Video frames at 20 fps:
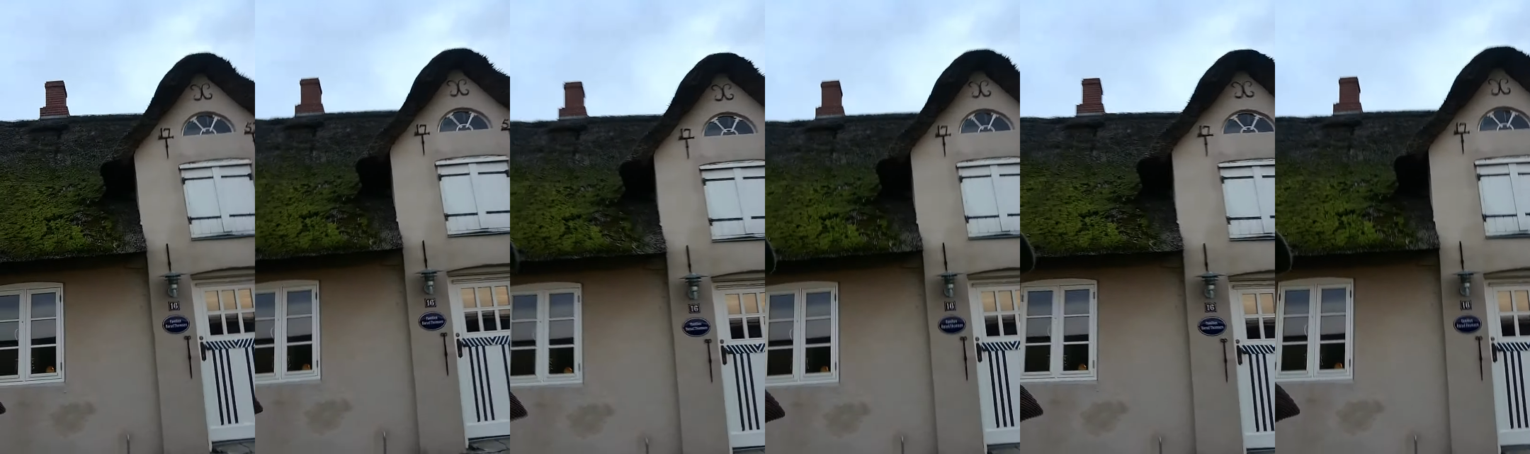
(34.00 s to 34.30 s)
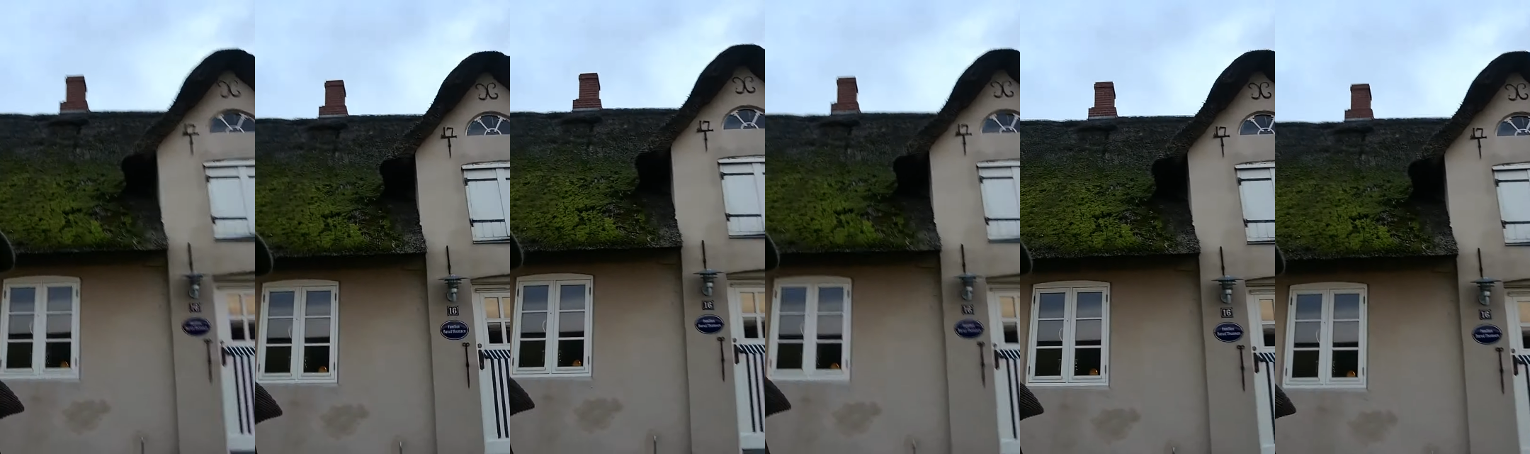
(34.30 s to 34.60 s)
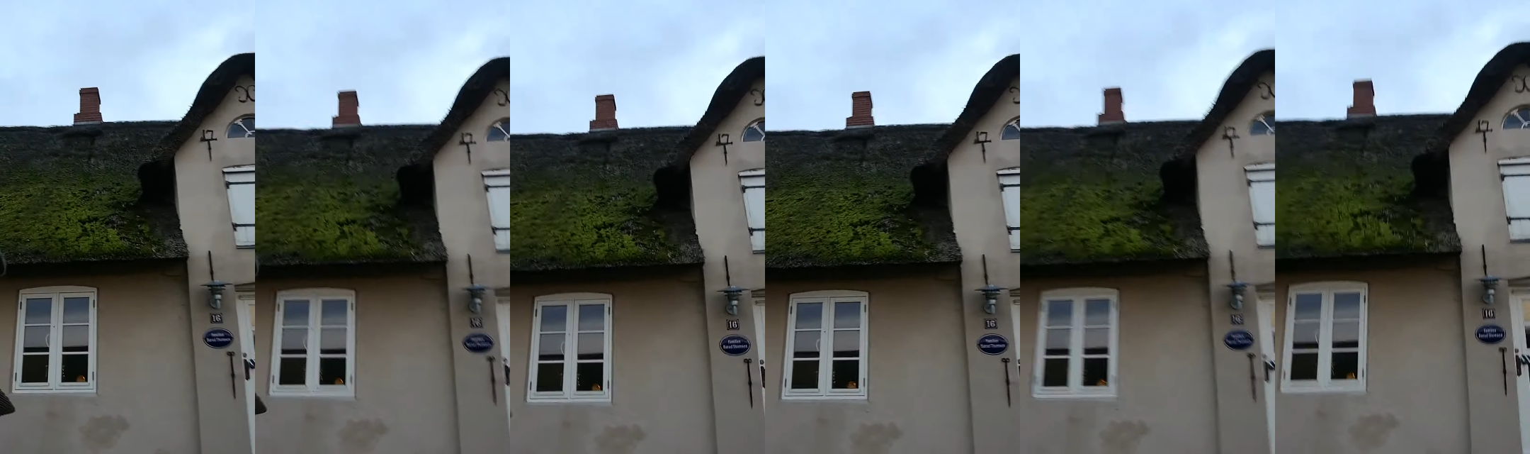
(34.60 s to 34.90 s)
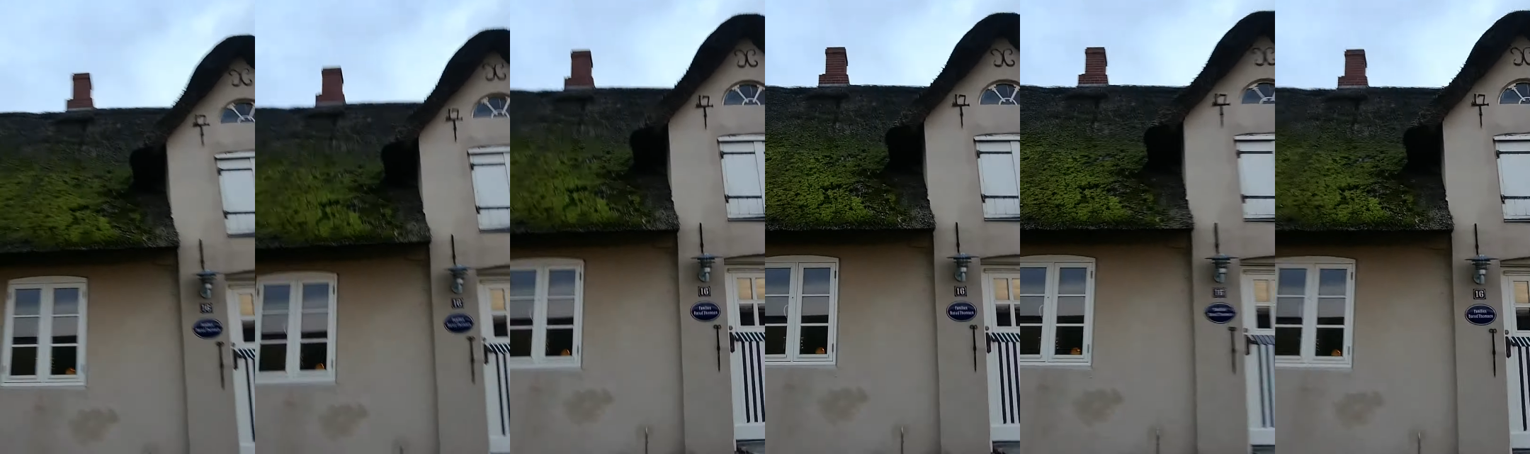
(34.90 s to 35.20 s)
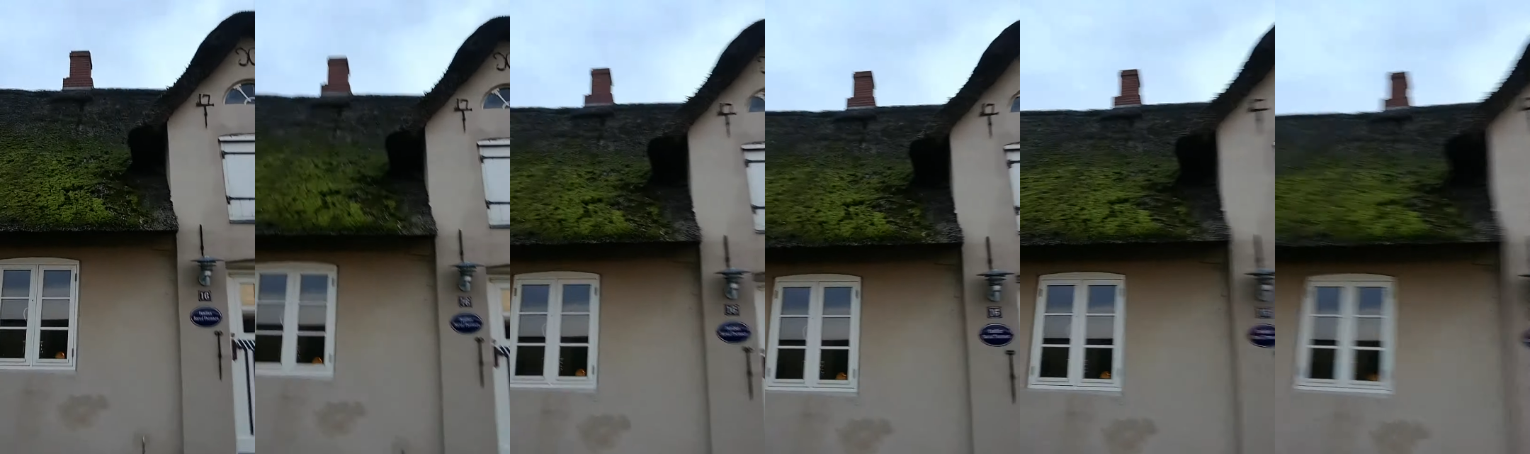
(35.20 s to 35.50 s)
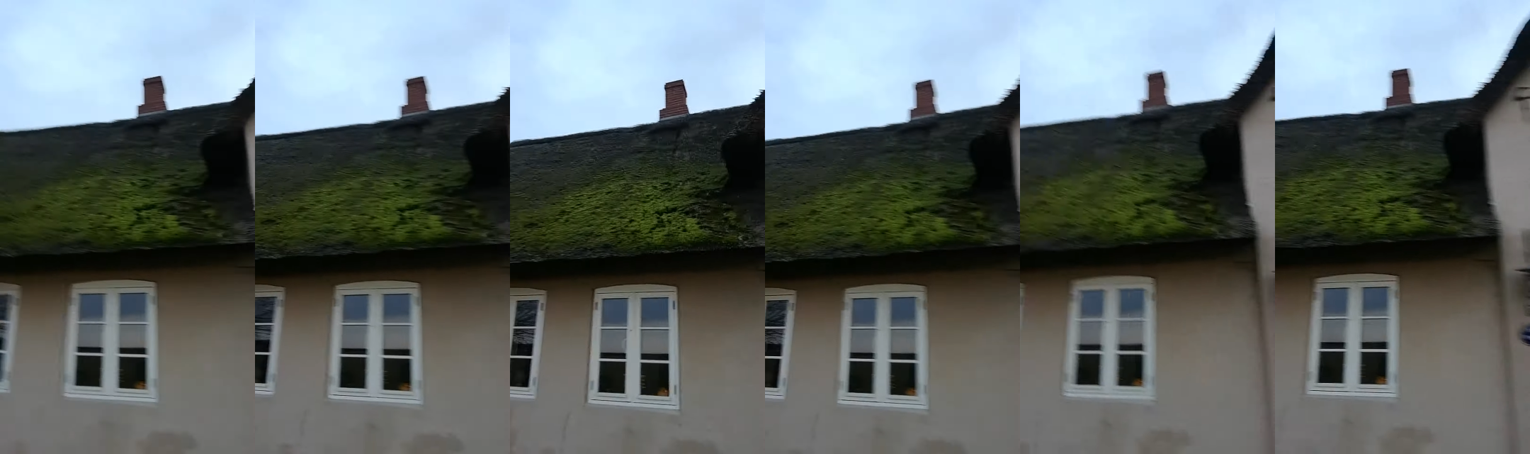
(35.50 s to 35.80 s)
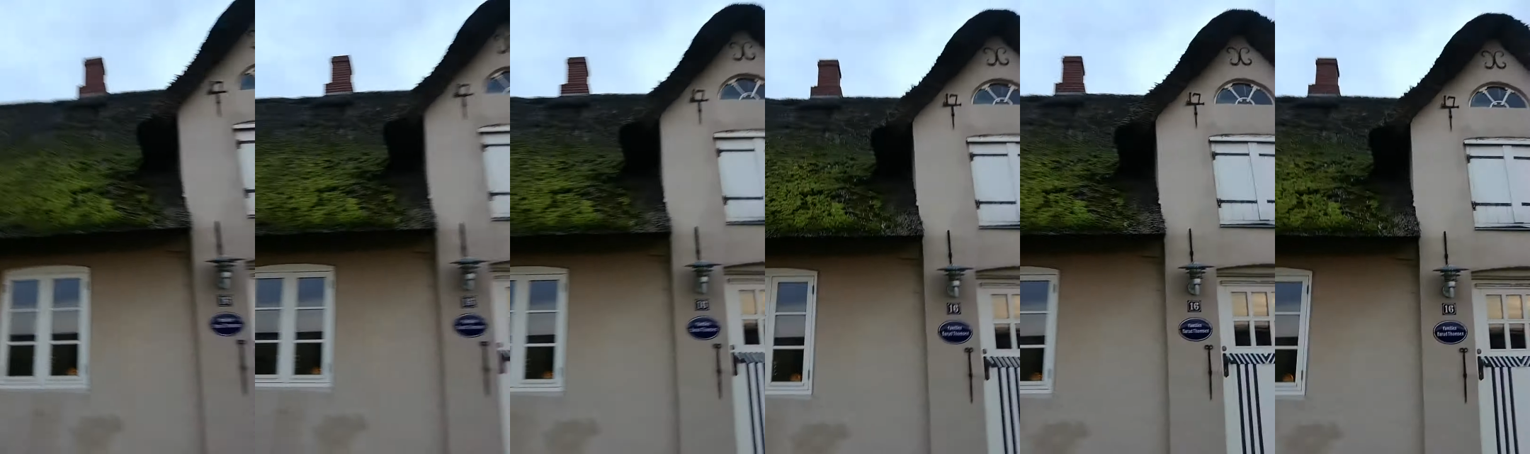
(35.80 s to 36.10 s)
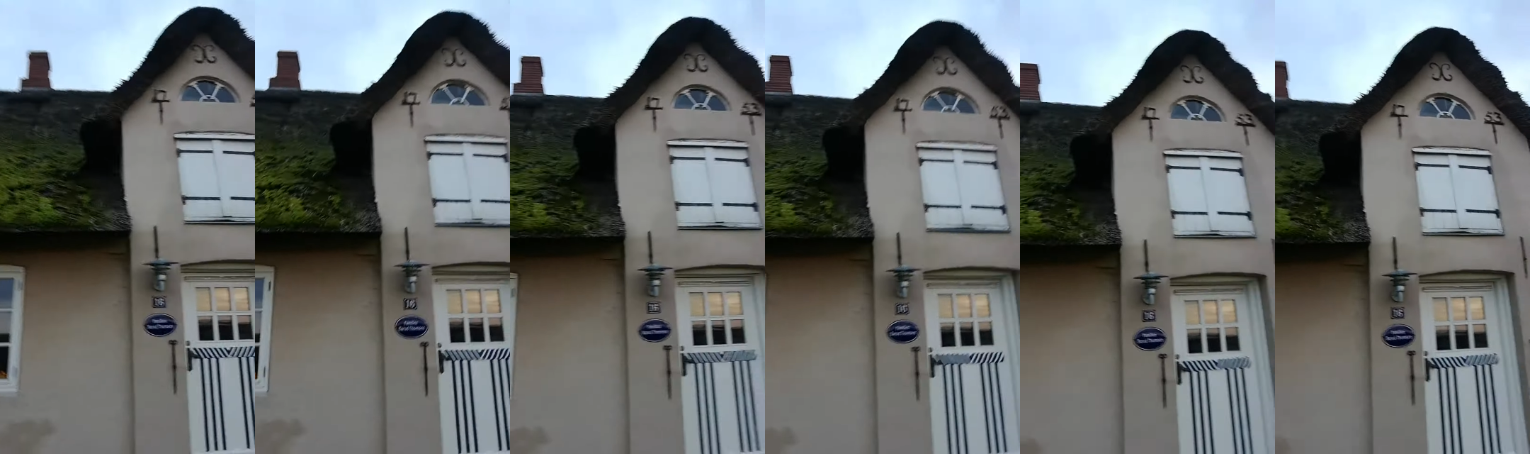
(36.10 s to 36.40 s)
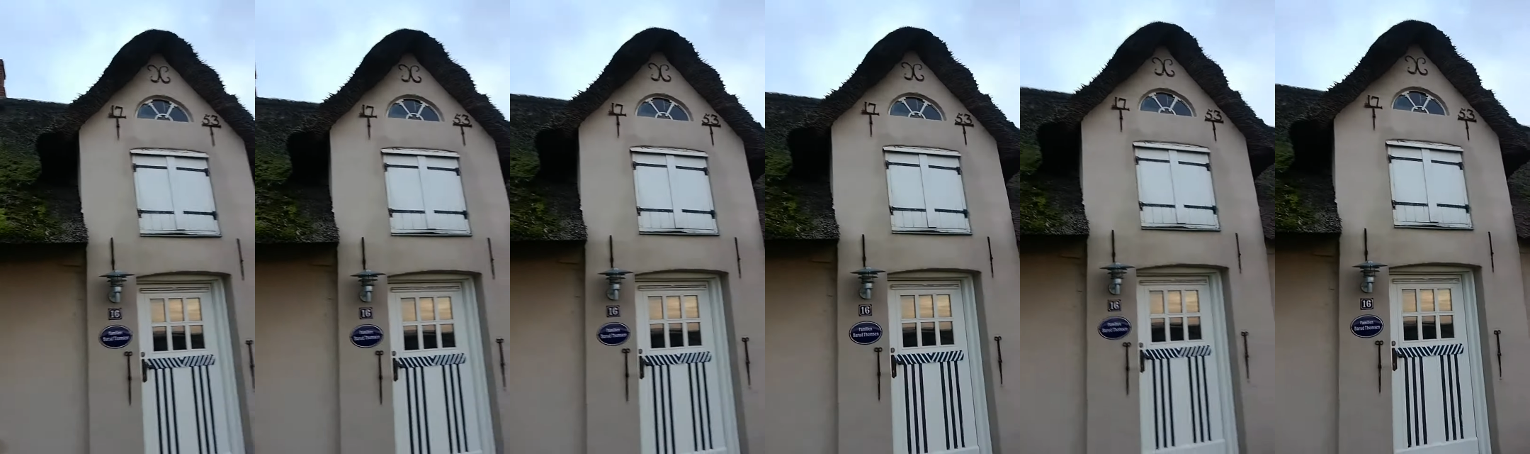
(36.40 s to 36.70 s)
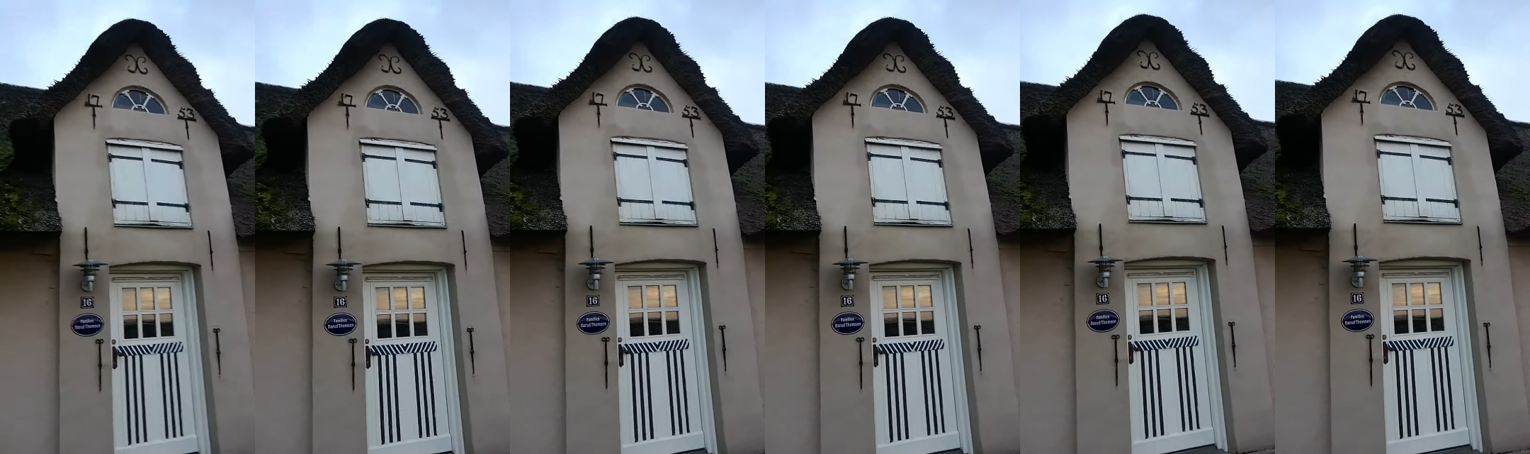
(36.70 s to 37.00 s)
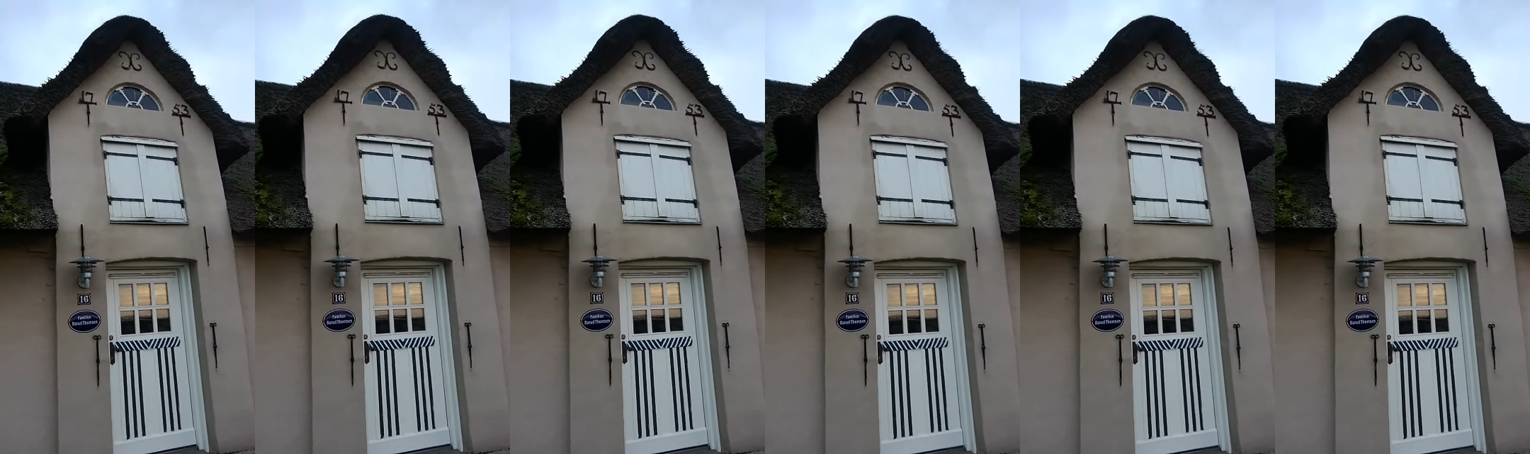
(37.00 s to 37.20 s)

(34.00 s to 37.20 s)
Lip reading: [unreadable: no face in view]